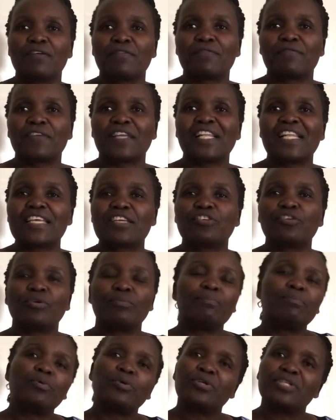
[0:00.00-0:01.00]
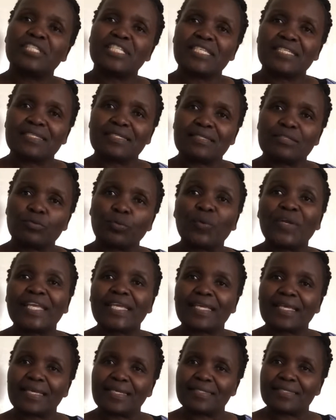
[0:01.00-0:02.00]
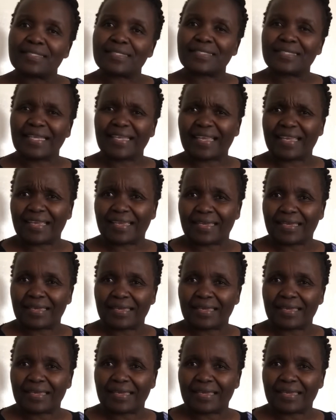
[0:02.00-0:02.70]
feeling your body is weak and sick